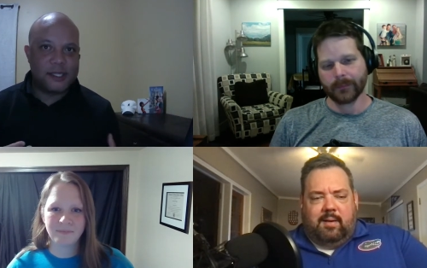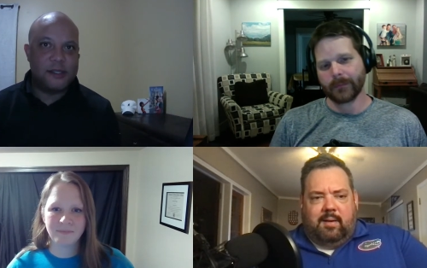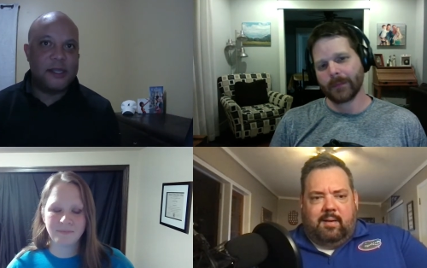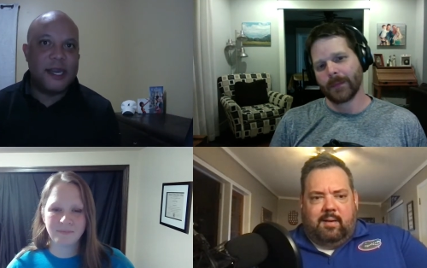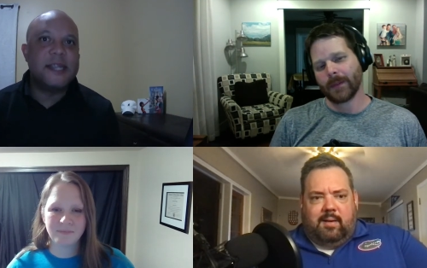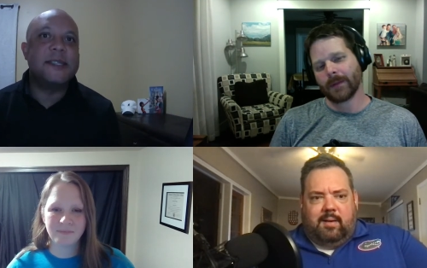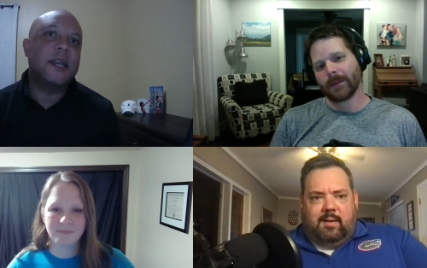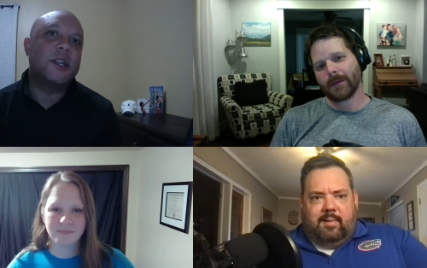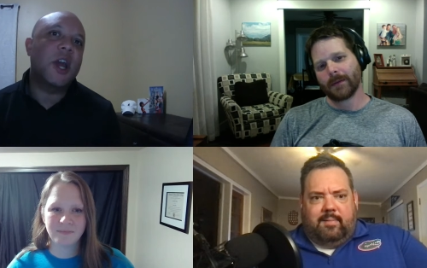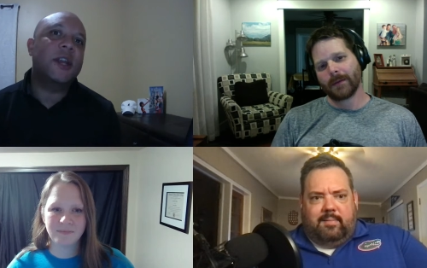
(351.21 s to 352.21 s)
Speaker 1: that's that
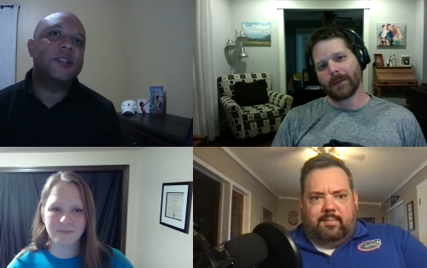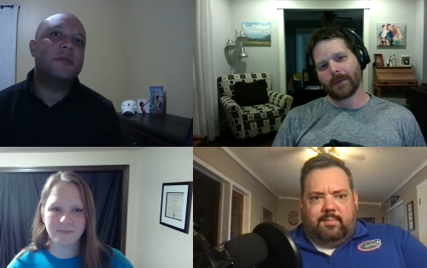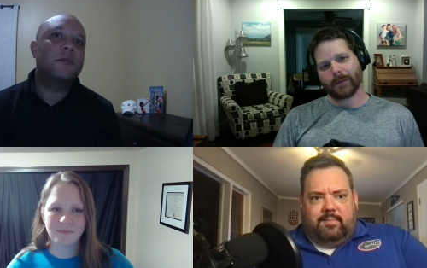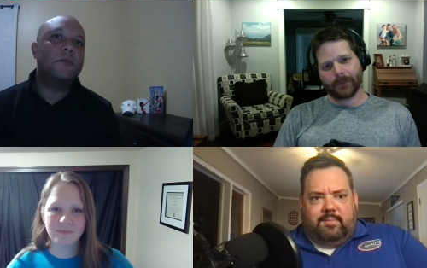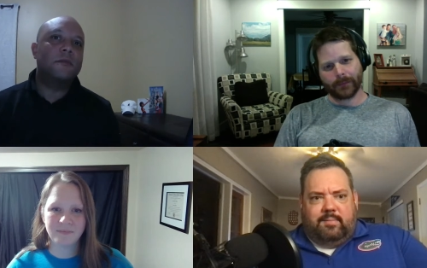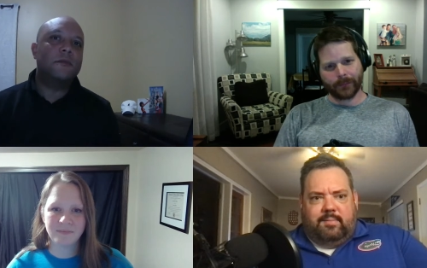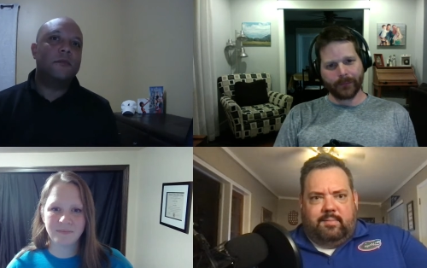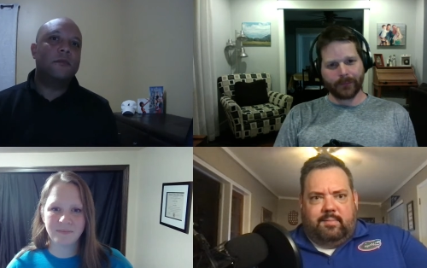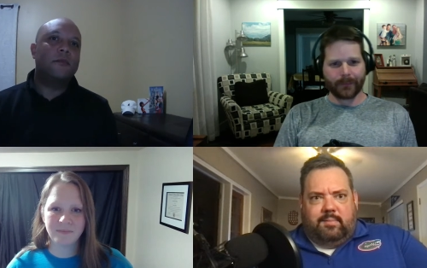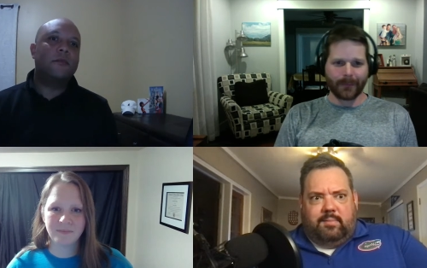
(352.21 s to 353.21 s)
is the attraction.
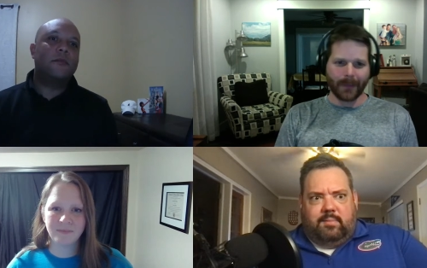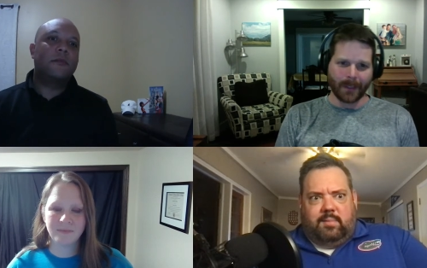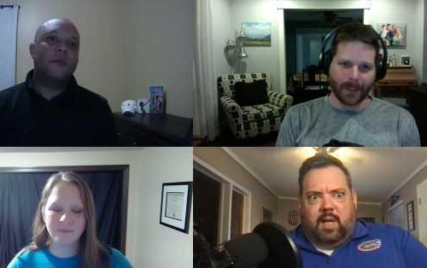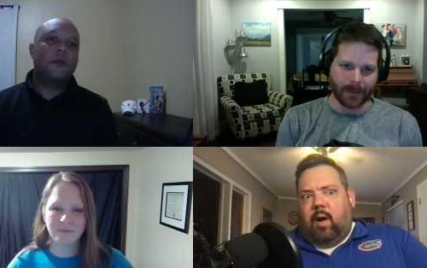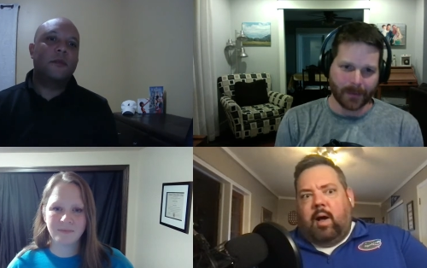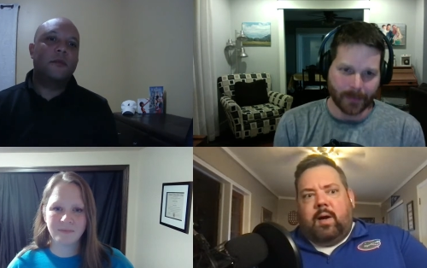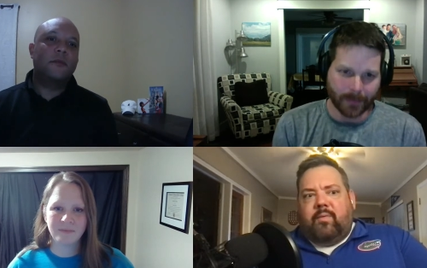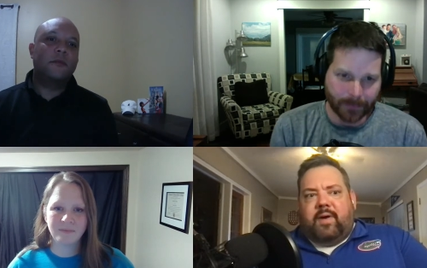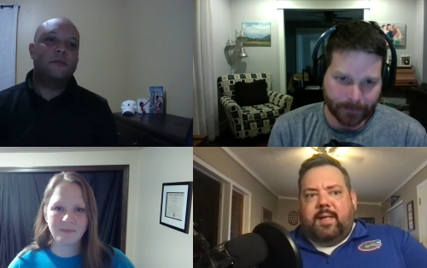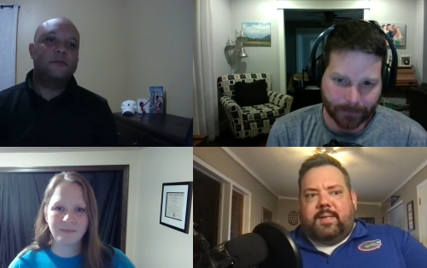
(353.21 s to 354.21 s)
Speaker 2: I no, I
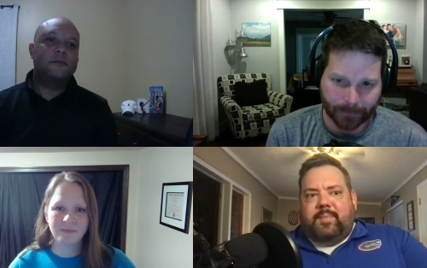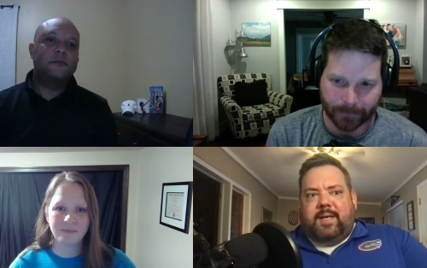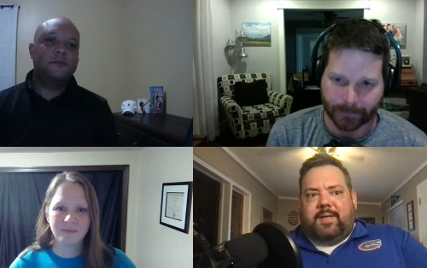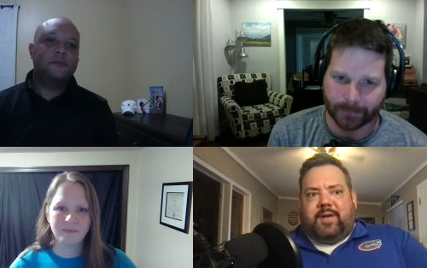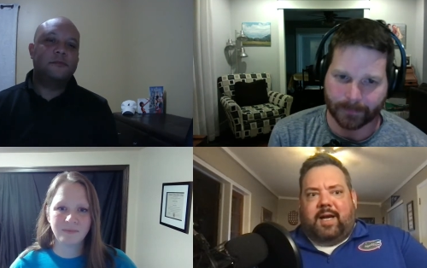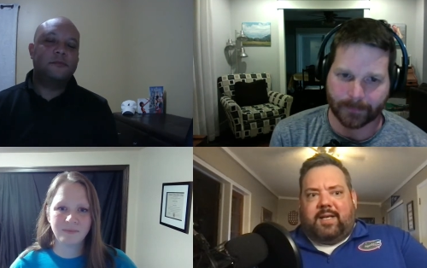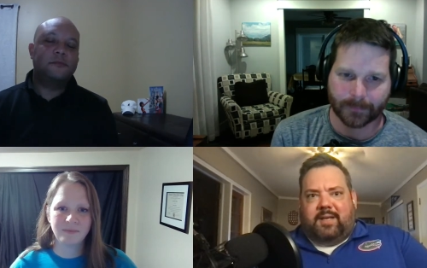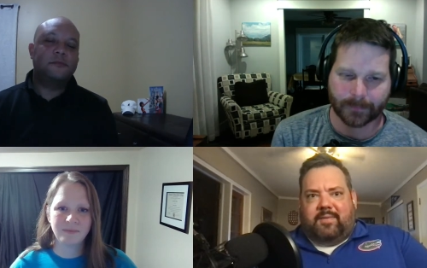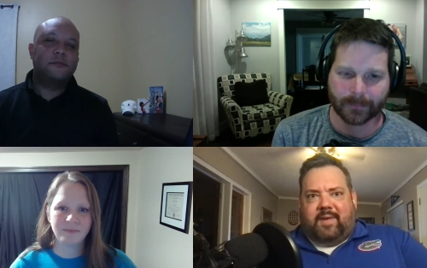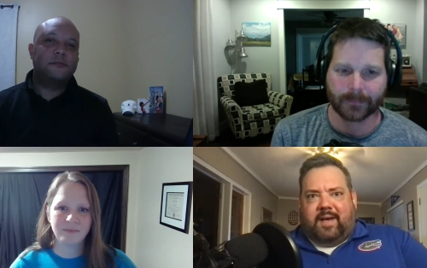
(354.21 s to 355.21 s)
don't find that to be an
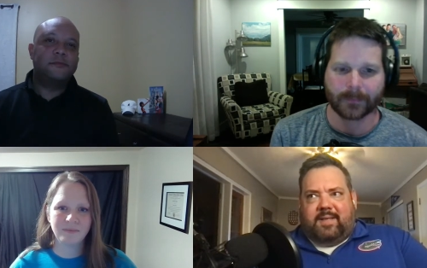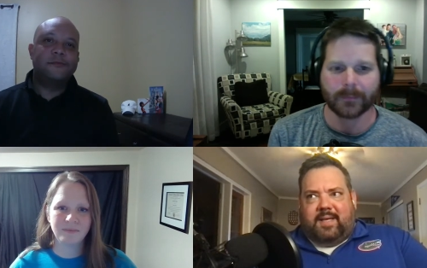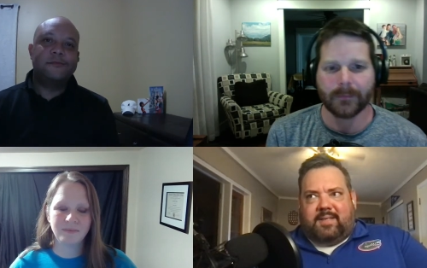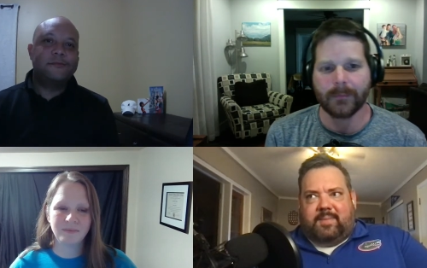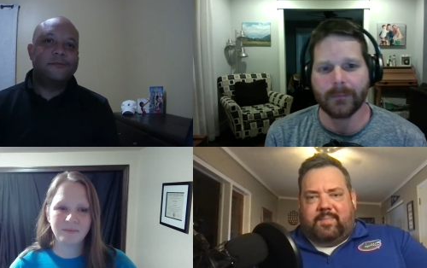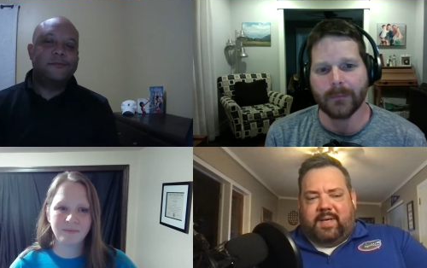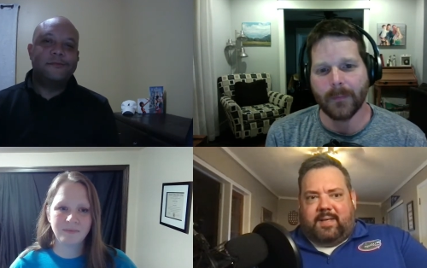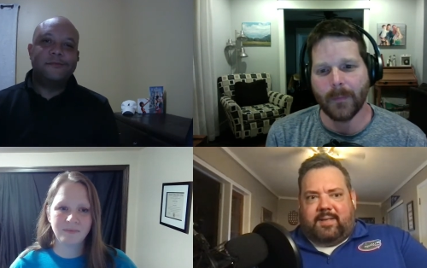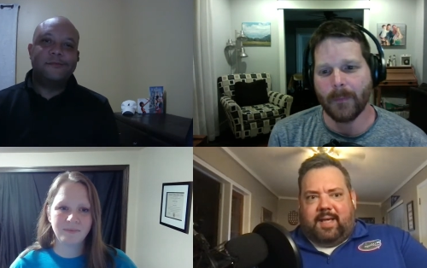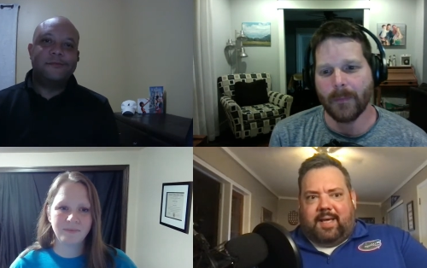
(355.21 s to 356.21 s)
attraction. I find that to
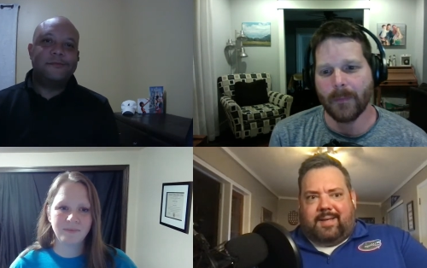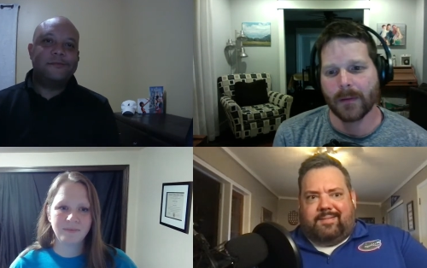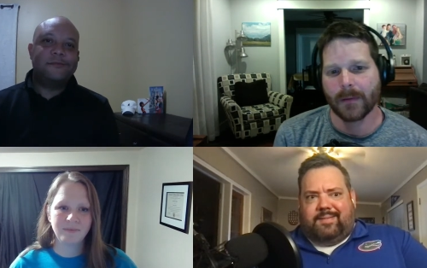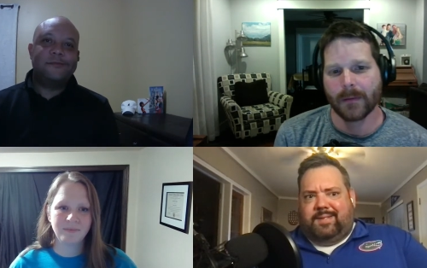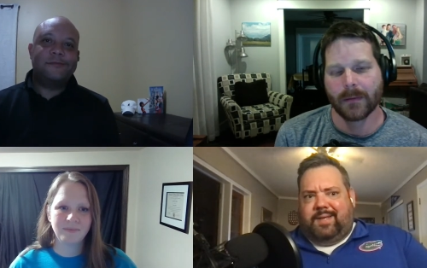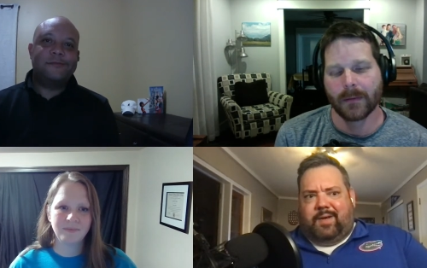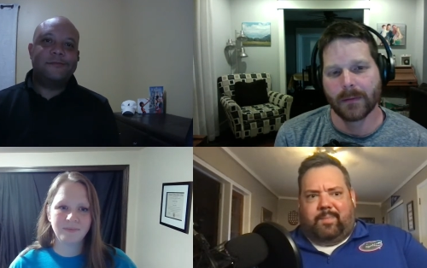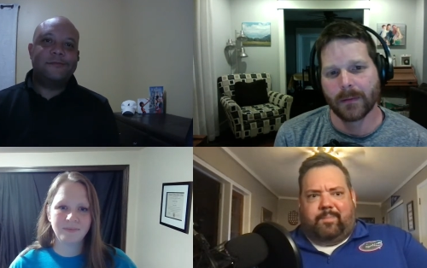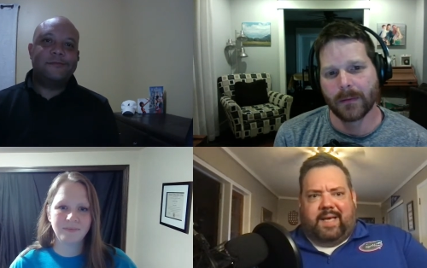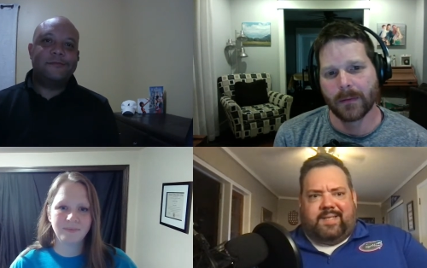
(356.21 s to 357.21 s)
be like
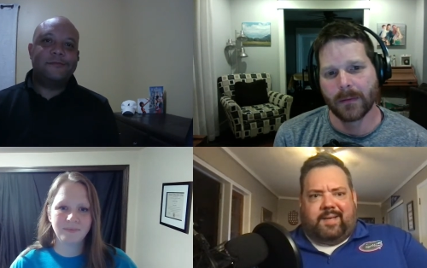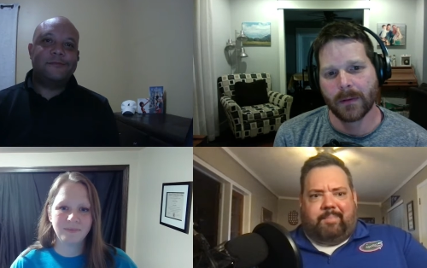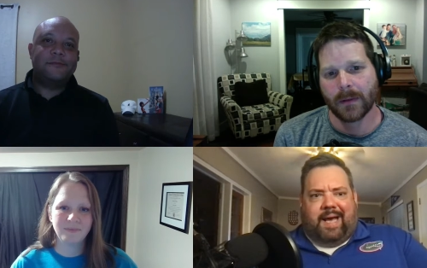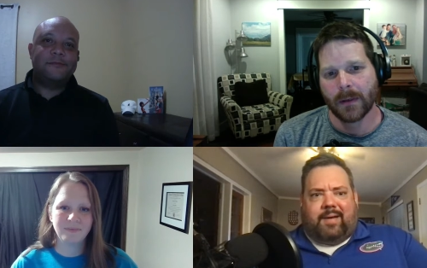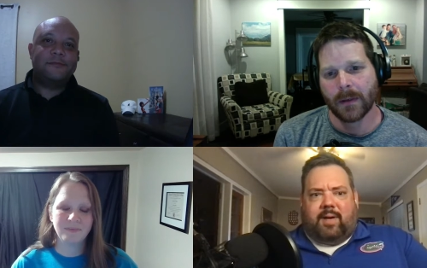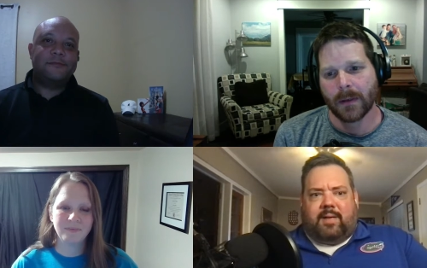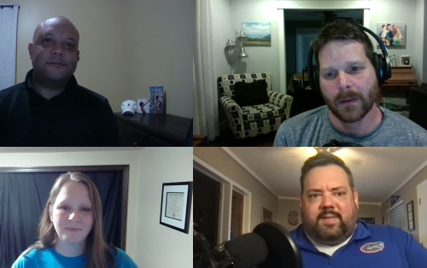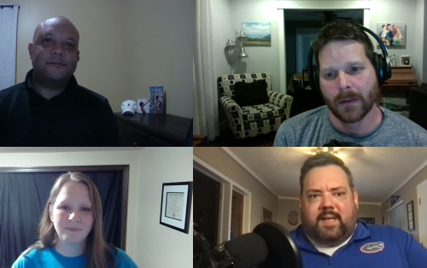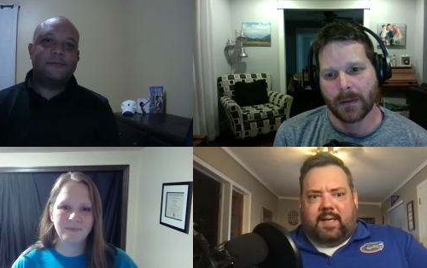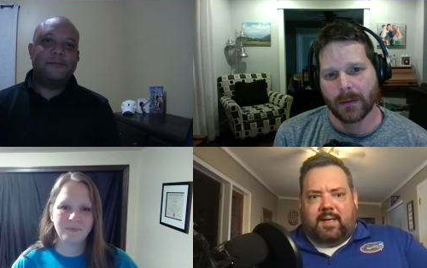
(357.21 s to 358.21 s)
you know basic
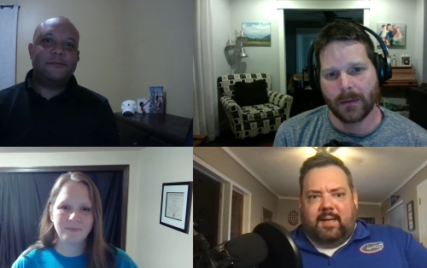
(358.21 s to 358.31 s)
background setting.